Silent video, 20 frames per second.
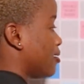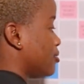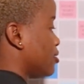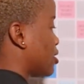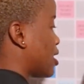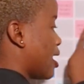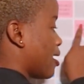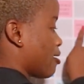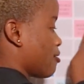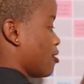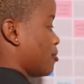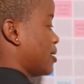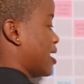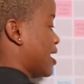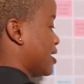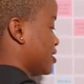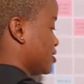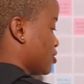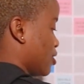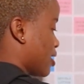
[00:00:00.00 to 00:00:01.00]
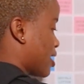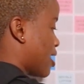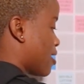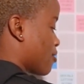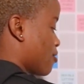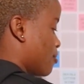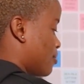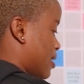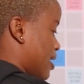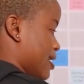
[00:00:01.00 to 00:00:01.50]
You can't come like this or you can't
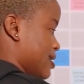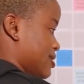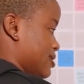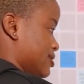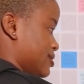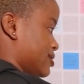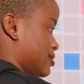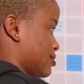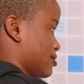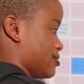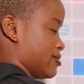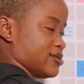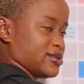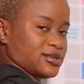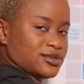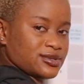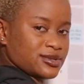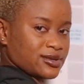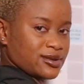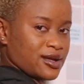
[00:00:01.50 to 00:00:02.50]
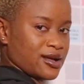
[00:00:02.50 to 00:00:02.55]
come like this, because